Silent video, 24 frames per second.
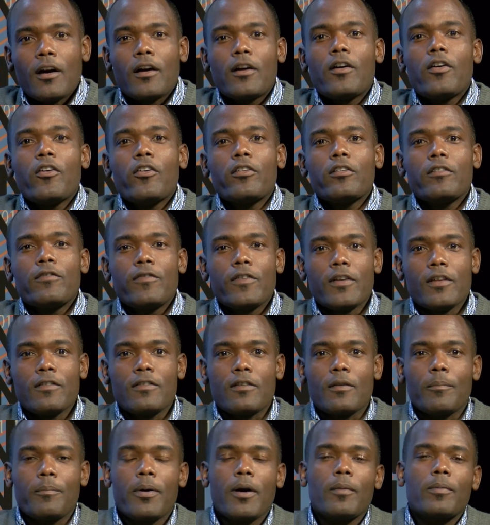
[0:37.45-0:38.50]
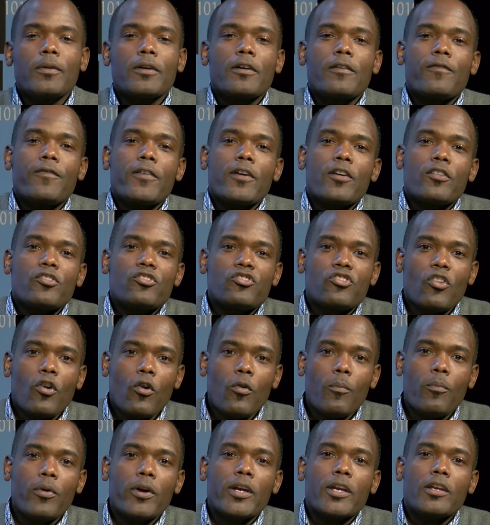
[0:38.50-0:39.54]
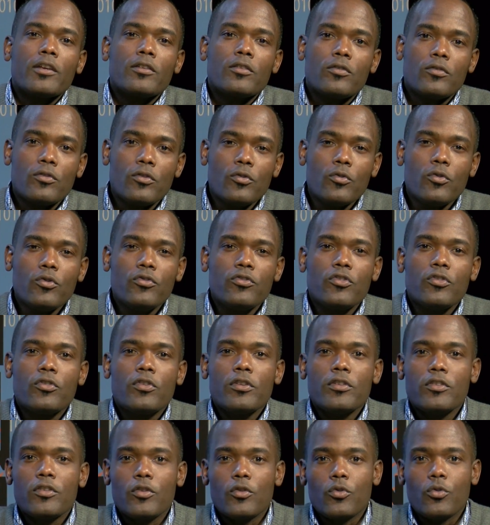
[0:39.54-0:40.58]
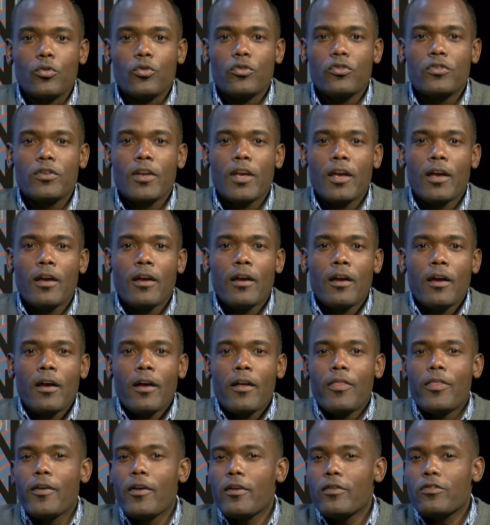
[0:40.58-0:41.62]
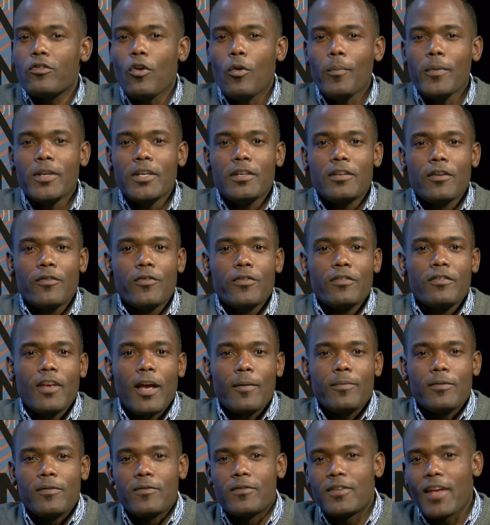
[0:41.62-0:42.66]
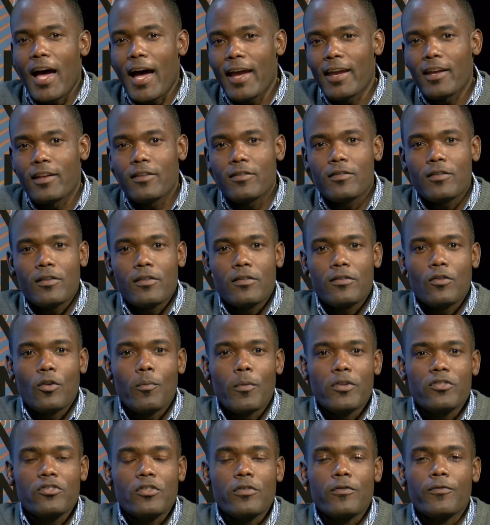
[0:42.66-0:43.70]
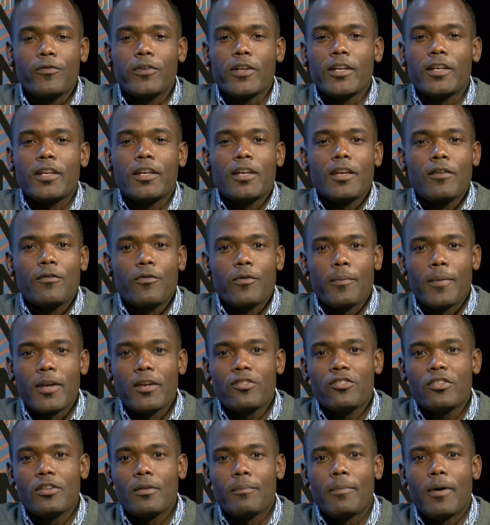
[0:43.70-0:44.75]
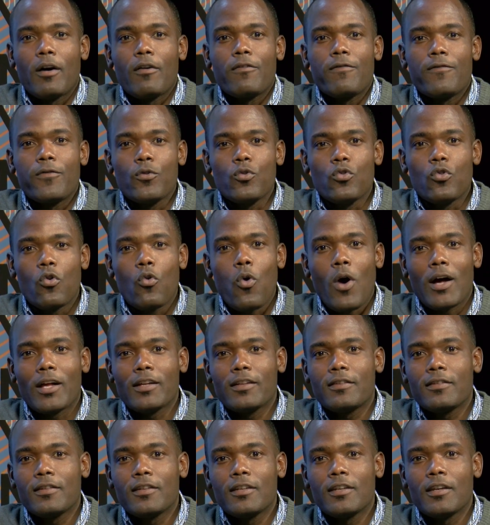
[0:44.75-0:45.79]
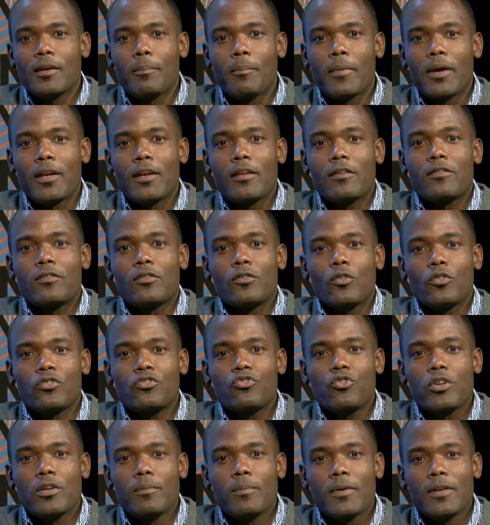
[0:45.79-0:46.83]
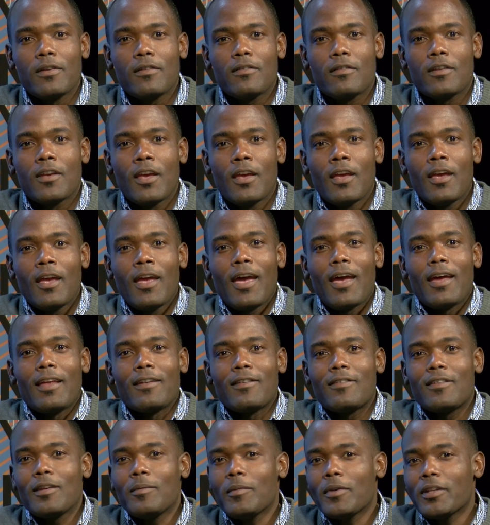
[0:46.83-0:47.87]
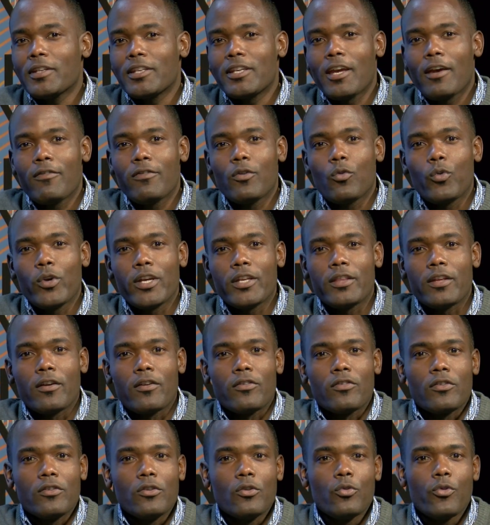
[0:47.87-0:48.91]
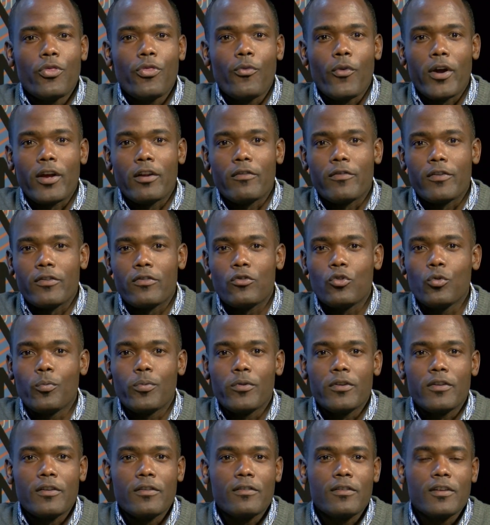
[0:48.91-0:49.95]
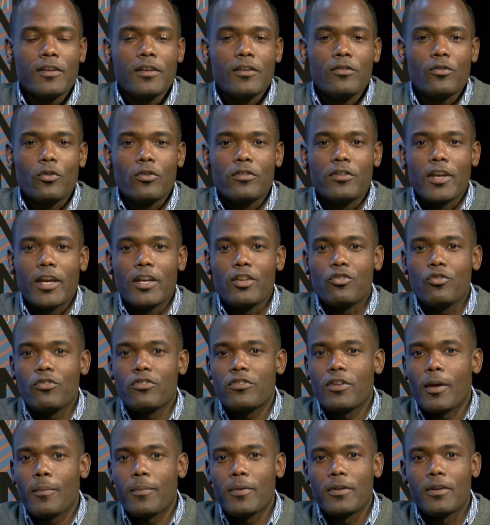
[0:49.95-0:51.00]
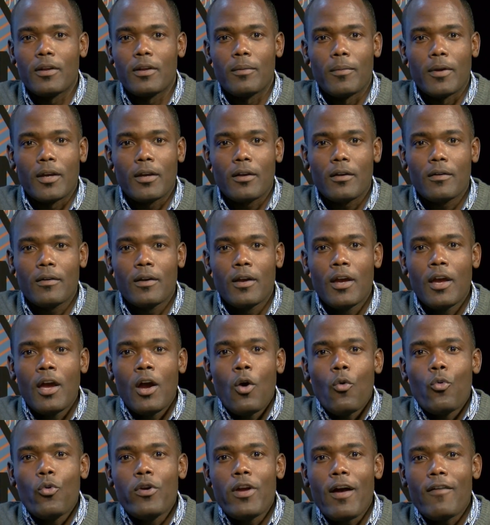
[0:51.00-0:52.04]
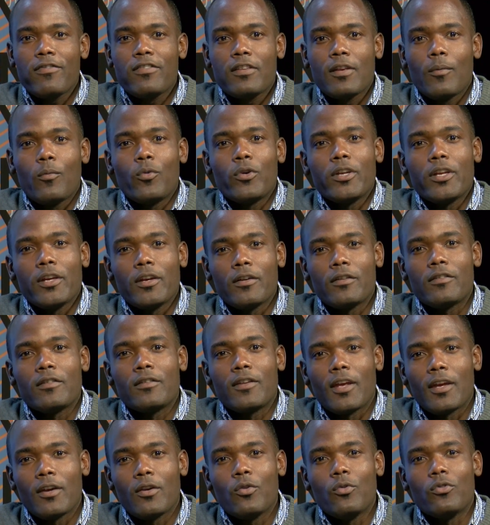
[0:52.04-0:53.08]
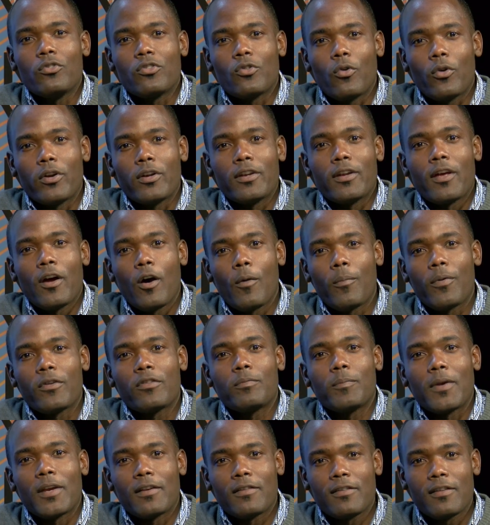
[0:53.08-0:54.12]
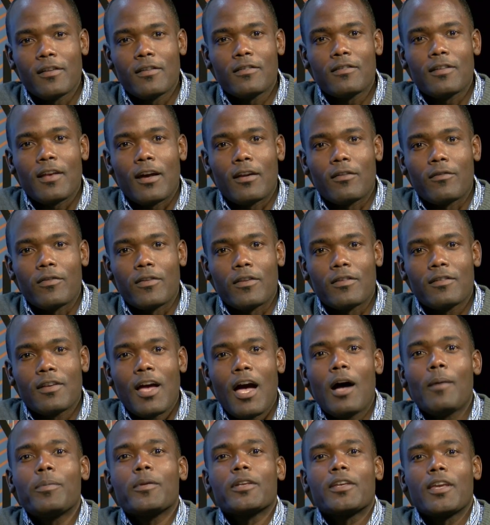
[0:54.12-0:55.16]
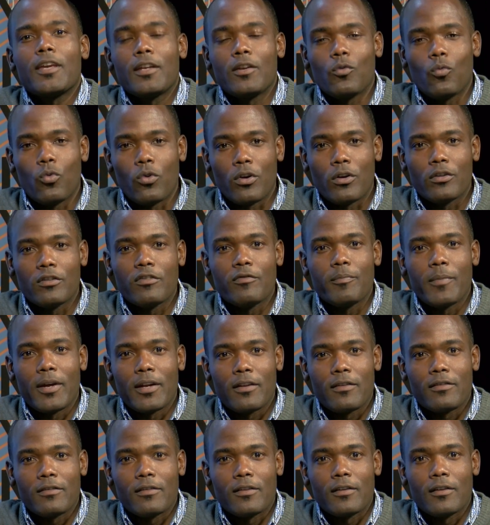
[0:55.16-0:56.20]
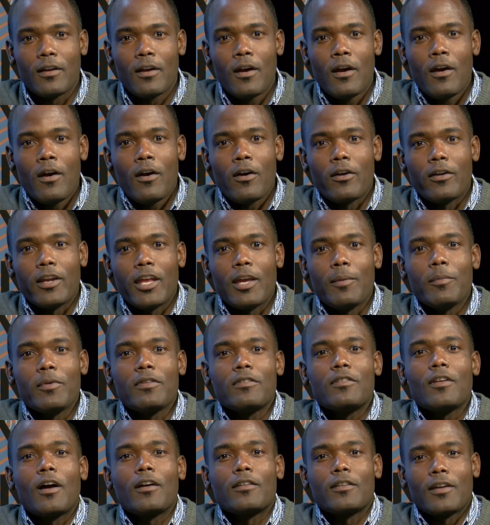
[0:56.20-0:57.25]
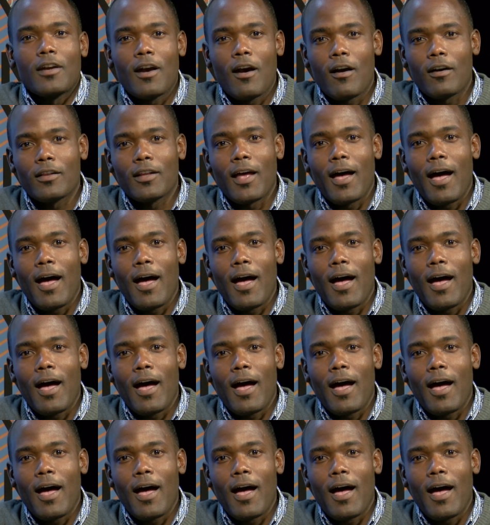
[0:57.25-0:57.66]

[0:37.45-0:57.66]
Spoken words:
a current events and public affairs show bringing you news you can use. There are so many different types of diets, so much conflicting information about food quality and medicinal treatments, and seemingly every week there's a new threat of a super disease or dangerous epidemic. We have someone here today who is going to help us make sense out of this complicated world of medicine. Her name is Dr. Carla